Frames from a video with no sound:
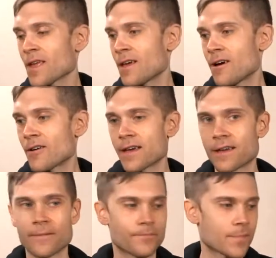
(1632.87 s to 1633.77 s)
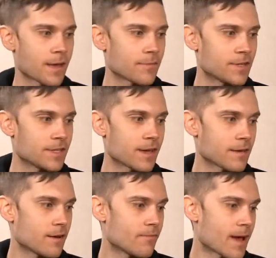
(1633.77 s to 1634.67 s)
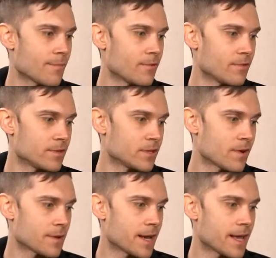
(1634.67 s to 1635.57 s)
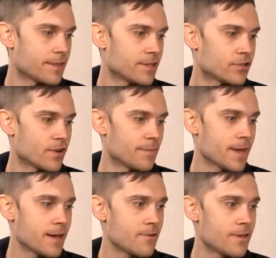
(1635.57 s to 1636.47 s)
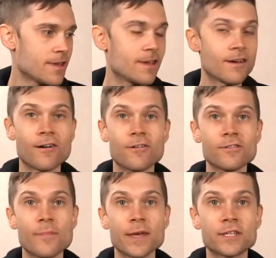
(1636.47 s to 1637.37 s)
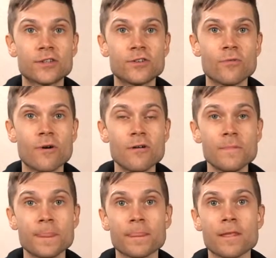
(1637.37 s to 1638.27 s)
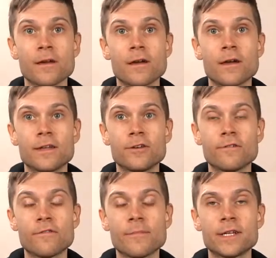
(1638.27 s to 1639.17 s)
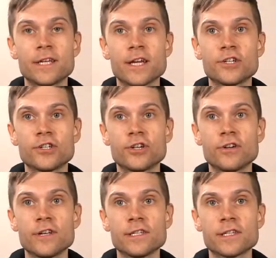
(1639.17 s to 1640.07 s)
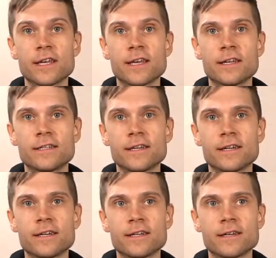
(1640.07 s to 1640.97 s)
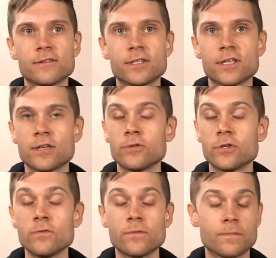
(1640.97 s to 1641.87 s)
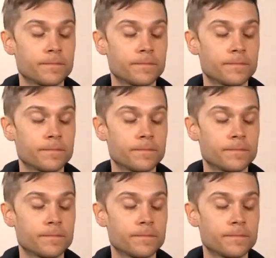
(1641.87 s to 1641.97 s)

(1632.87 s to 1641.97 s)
Okay, I'm gonna ramble, so I'm gonna end the stream now. All the best to you all in your fermentation journeys, and I'll see you soon.